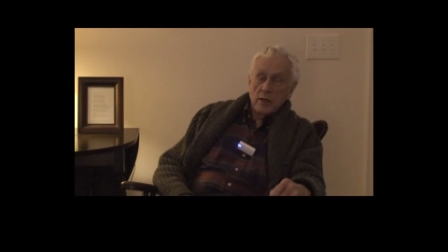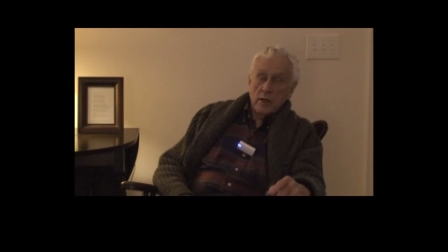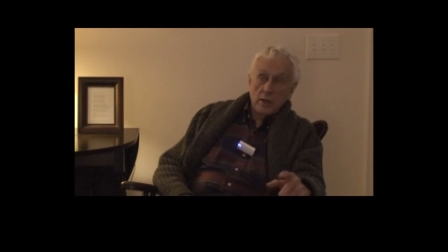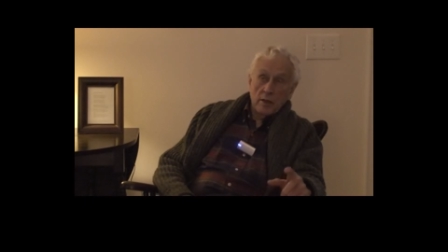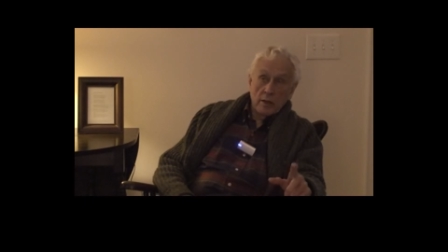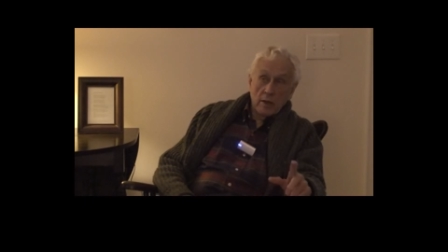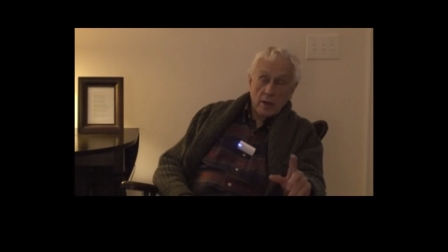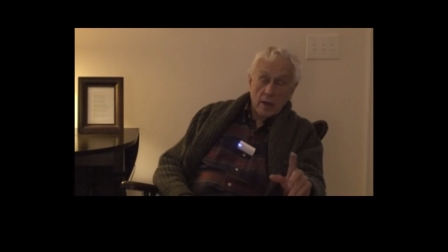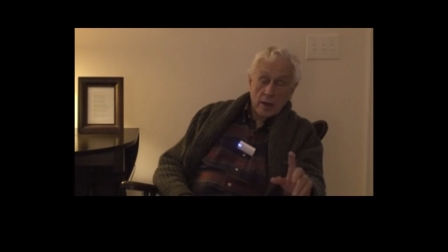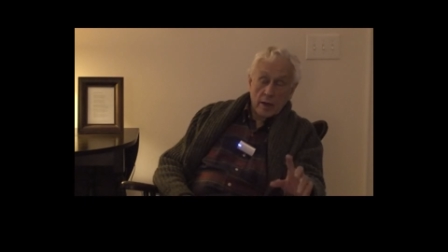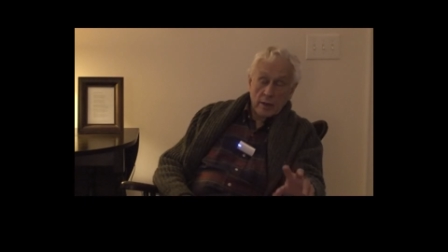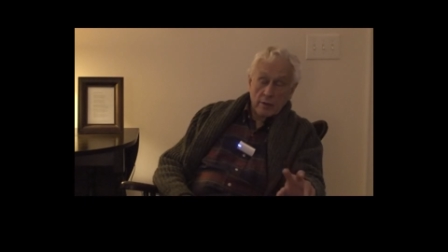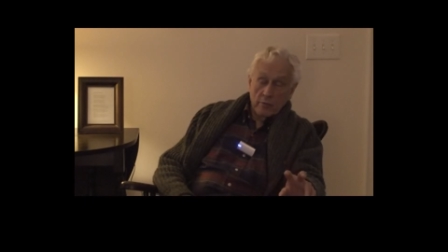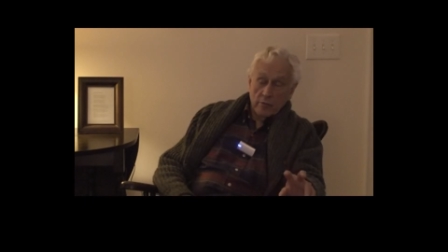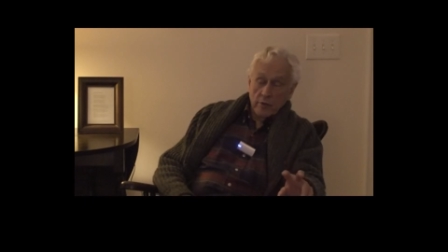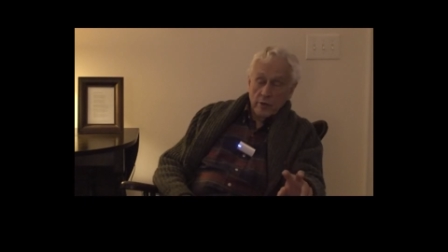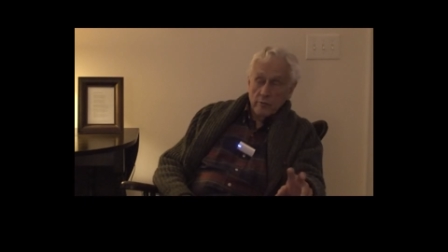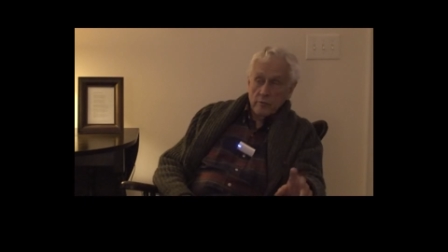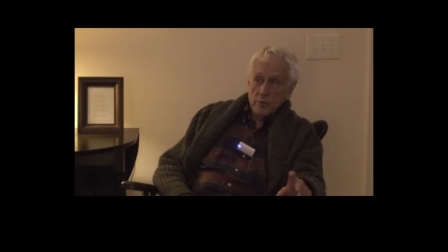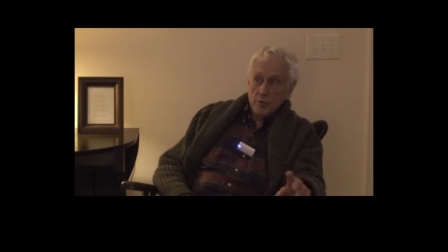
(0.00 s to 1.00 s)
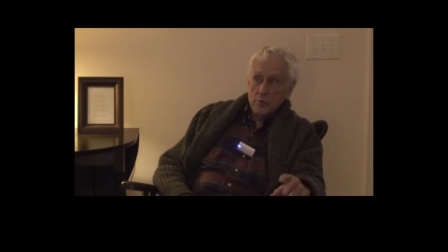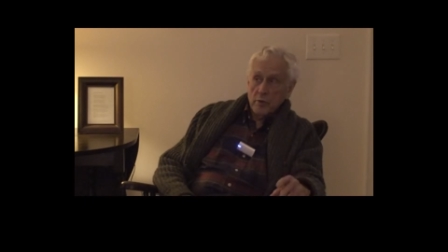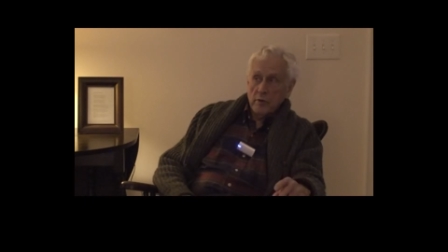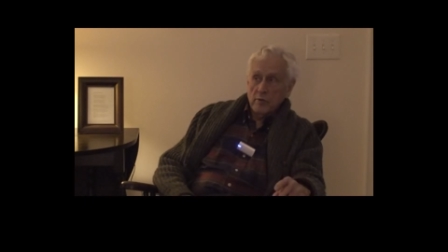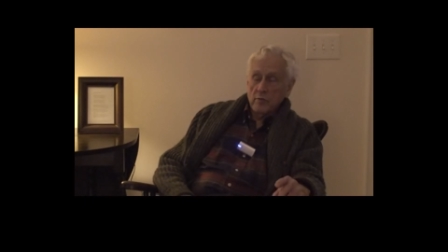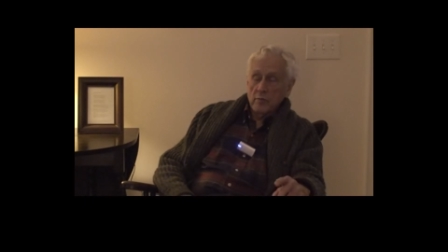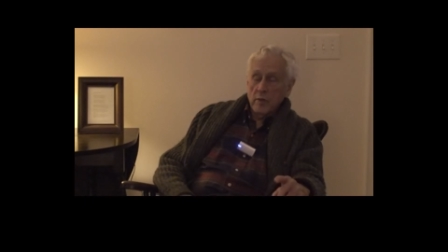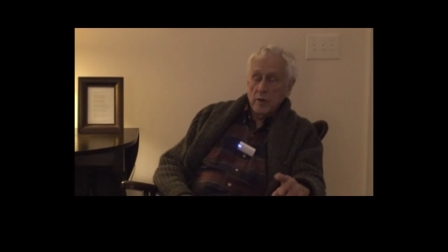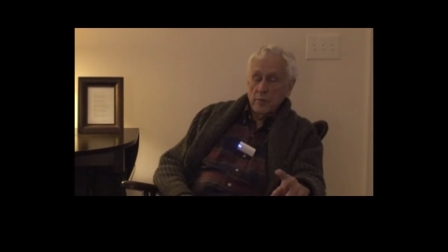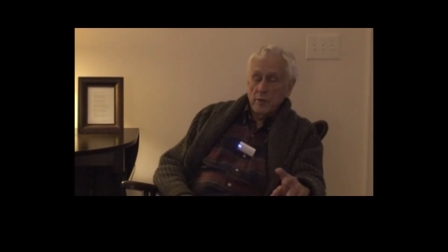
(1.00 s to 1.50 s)
And I have great
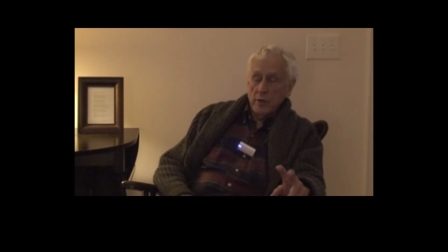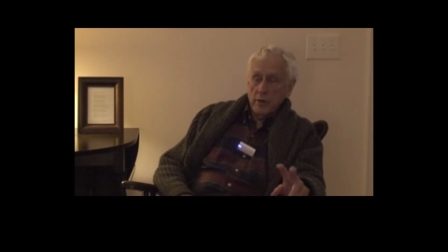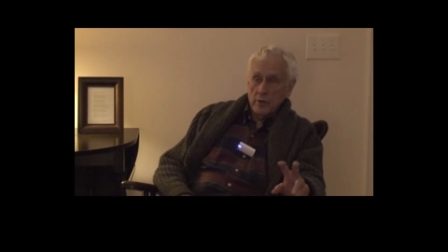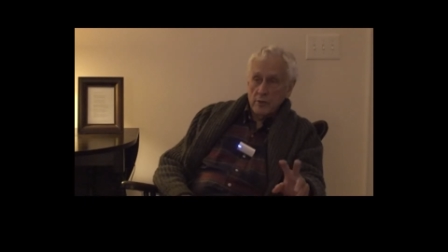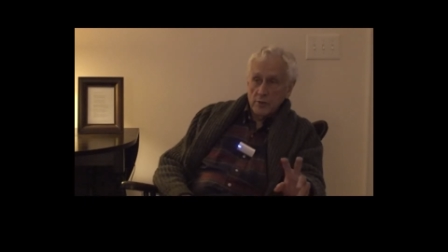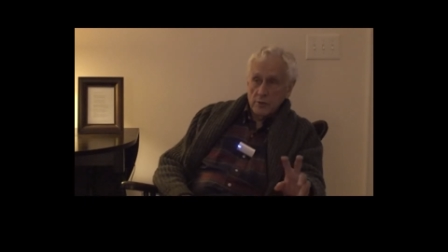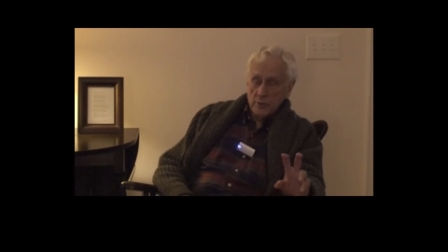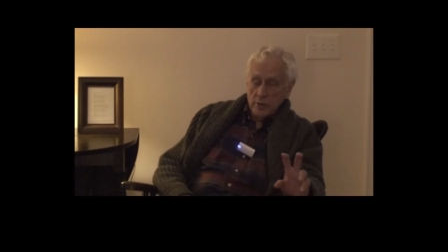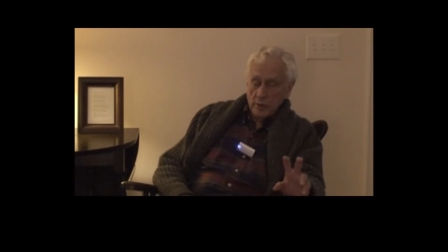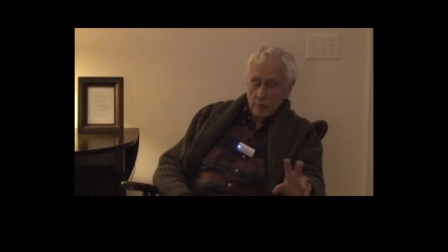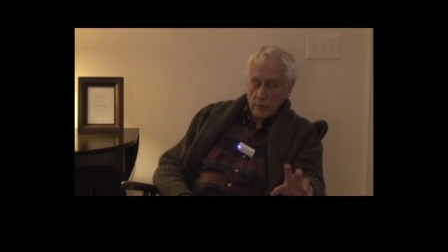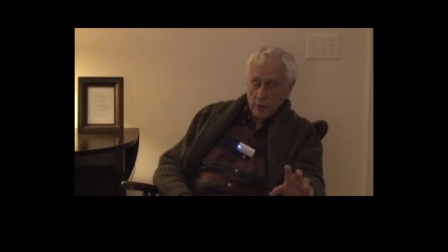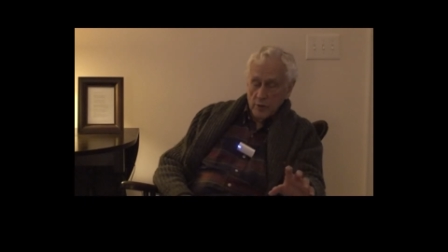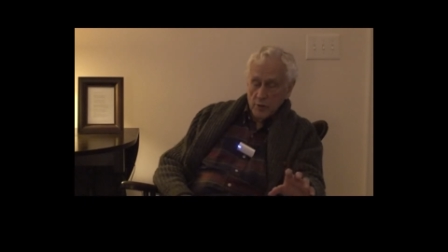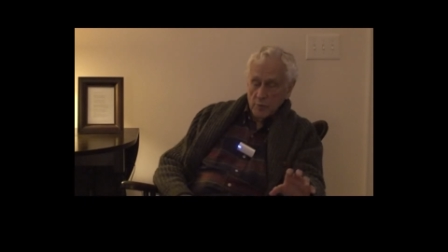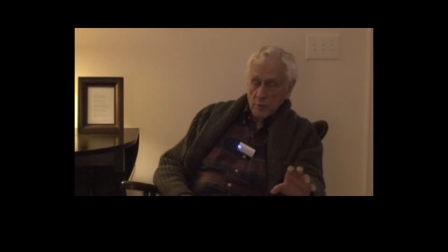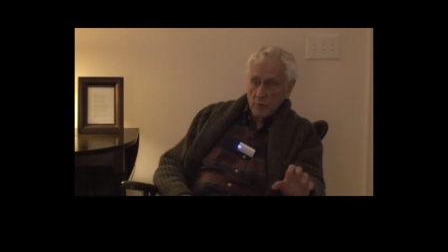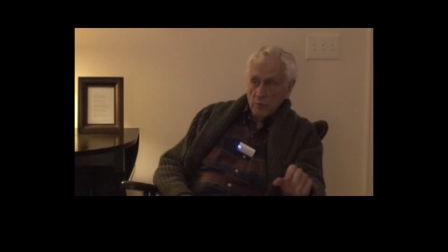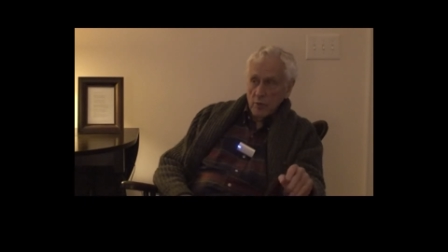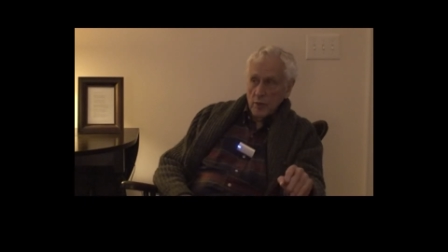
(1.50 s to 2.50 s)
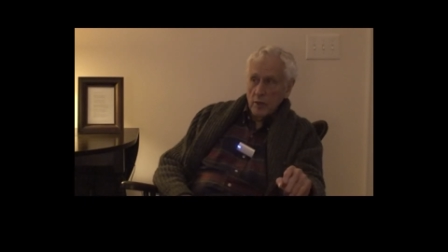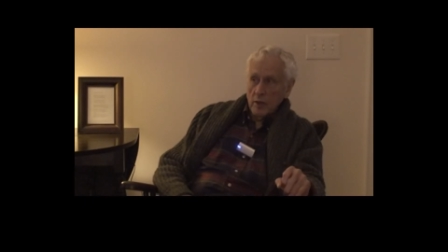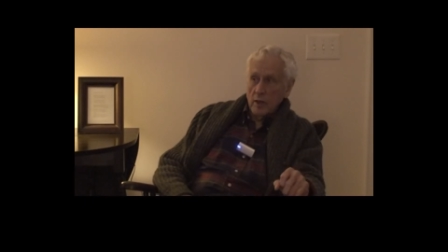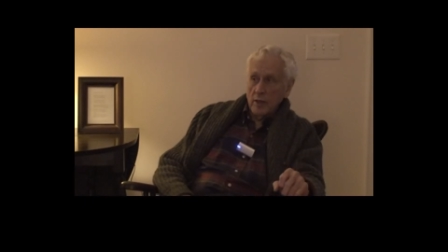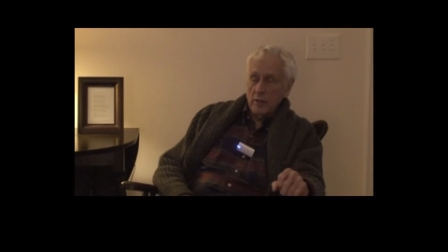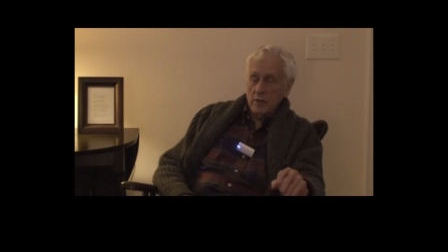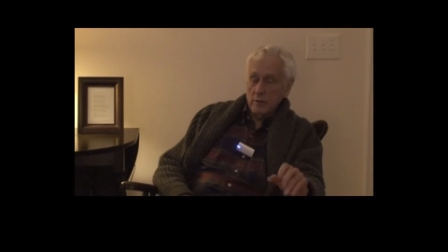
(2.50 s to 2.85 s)
respect for my parents. They raised me well.